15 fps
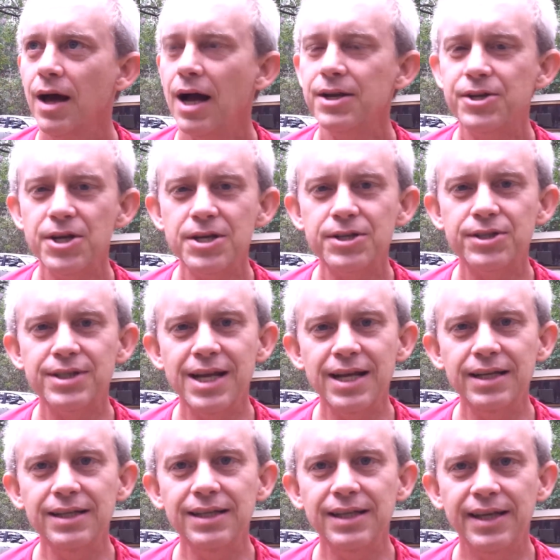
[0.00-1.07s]
I just
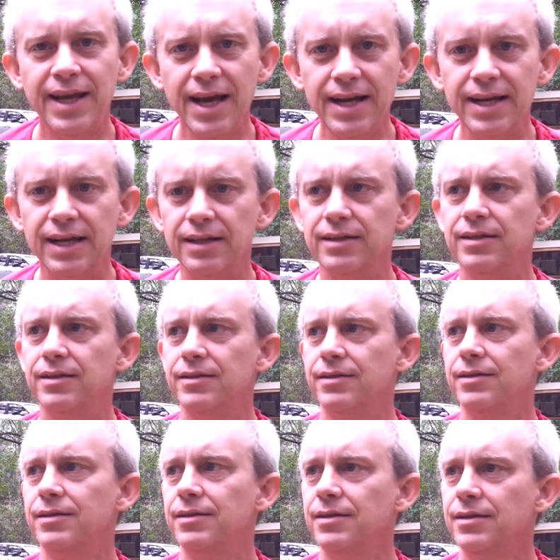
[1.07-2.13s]
didn't get it.
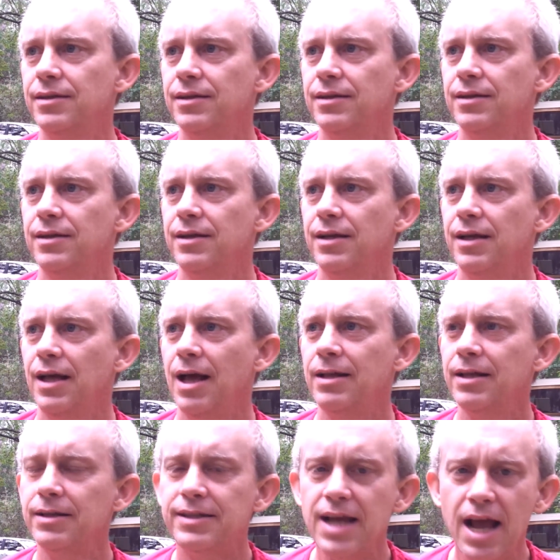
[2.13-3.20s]

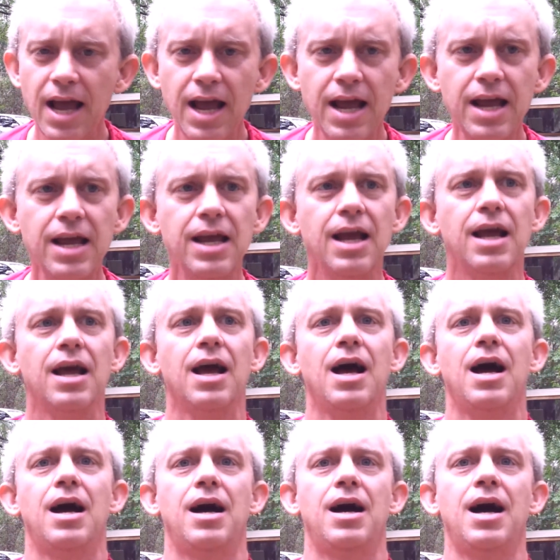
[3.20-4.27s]
And the day
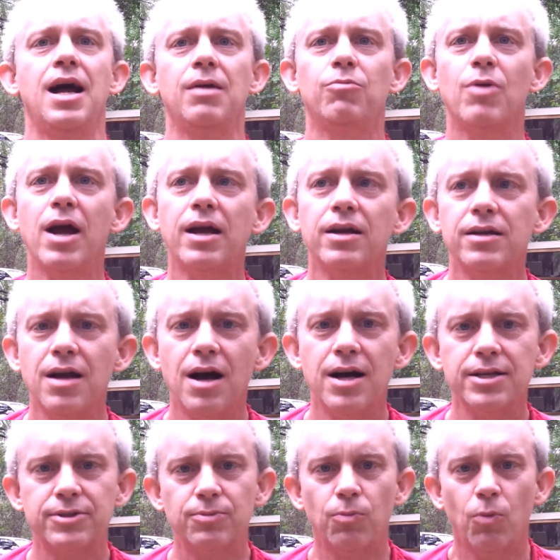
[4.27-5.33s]
I
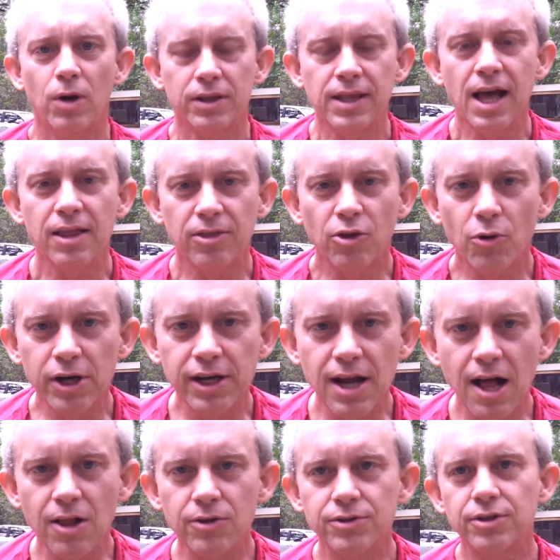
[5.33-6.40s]
recognized what that
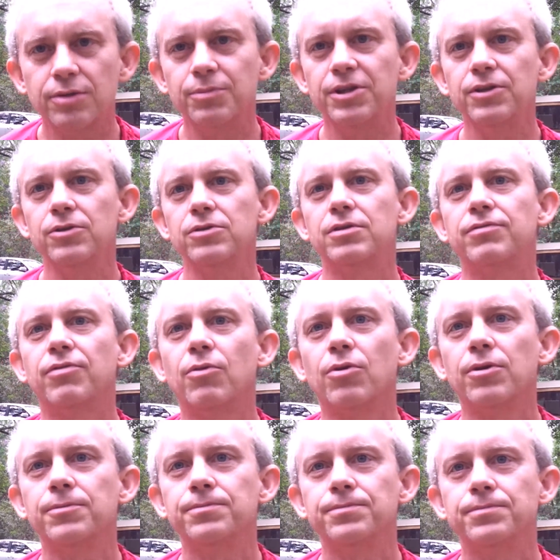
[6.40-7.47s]
$30 could be used
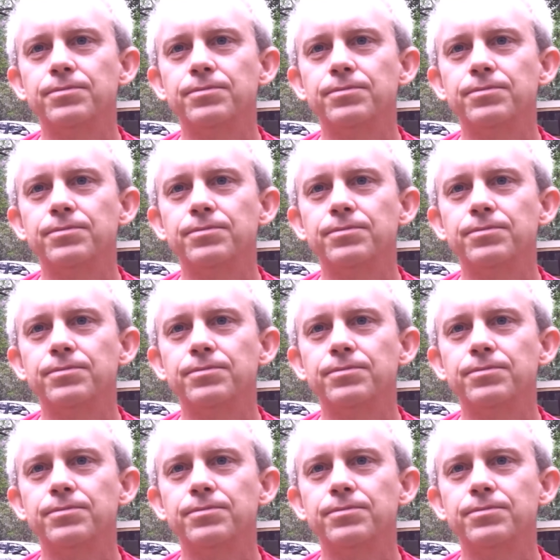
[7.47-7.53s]
for,